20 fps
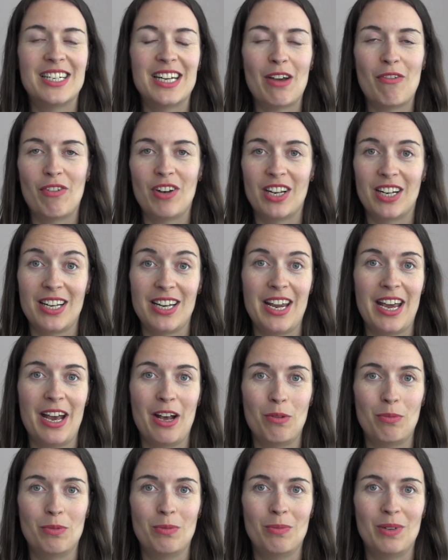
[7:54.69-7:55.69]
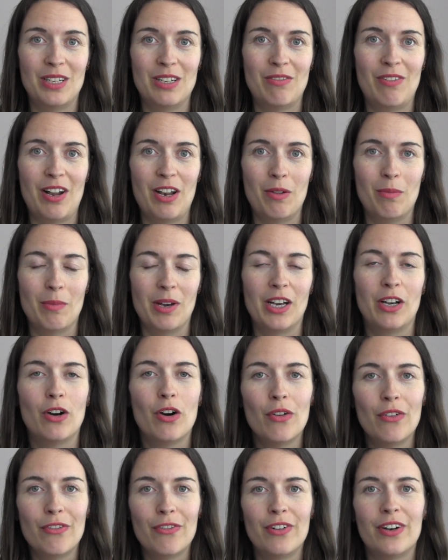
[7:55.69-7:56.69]
definitely helped me develop my
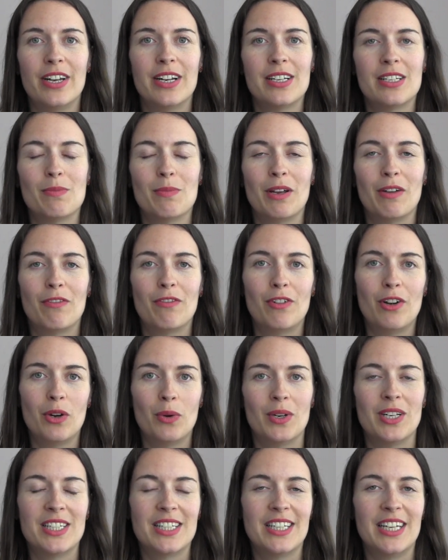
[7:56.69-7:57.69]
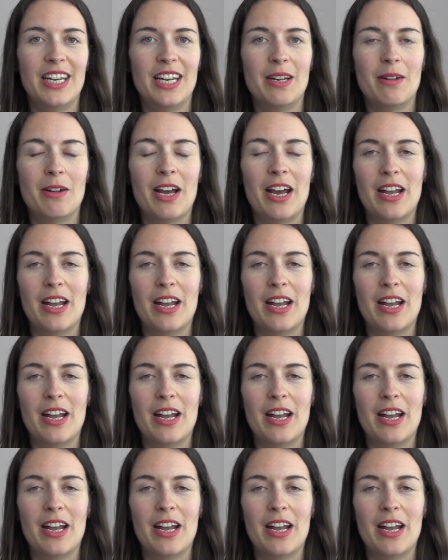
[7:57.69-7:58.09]
confidence, my fluency,